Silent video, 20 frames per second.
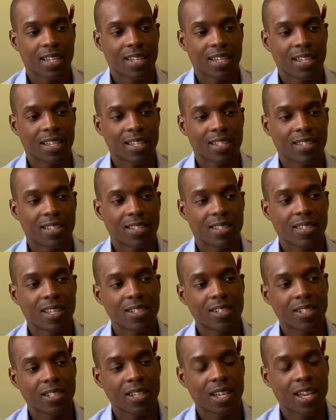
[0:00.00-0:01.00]
It's
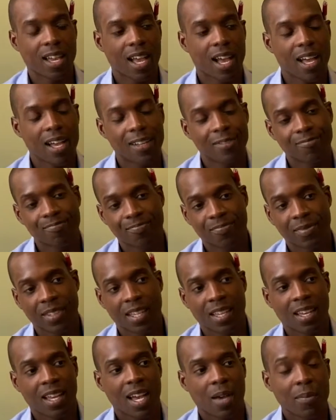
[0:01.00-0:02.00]
essentially,
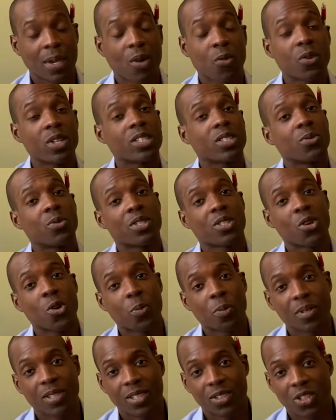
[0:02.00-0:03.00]
I wish it was
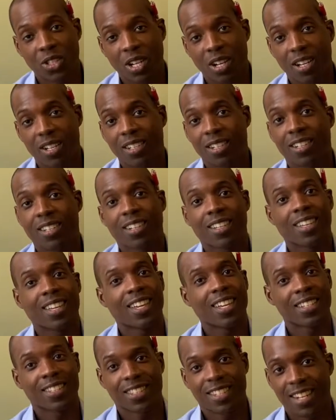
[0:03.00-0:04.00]
open and shut.
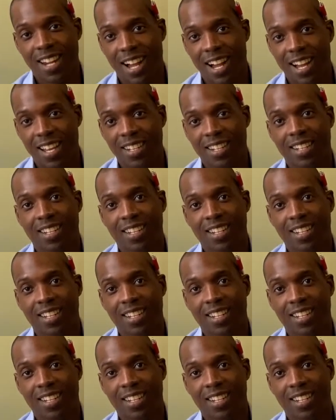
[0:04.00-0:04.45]
It's not.